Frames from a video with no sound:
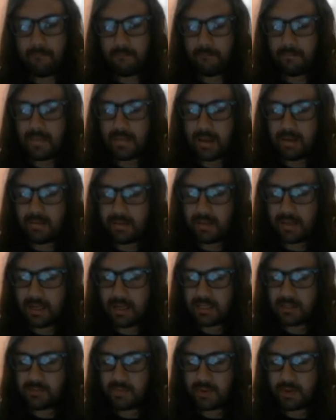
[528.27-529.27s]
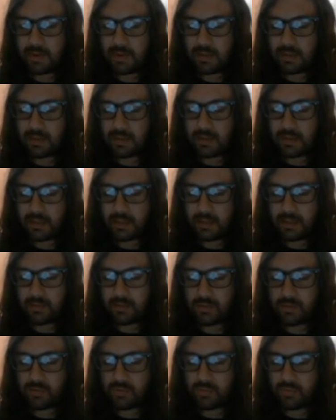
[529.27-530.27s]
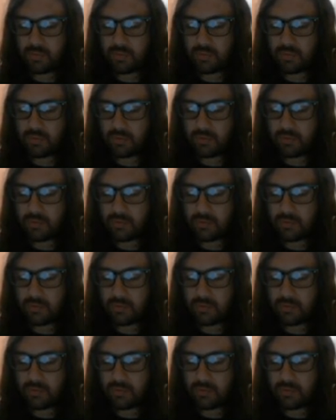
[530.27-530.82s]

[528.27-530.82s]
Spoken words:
Now the next part is to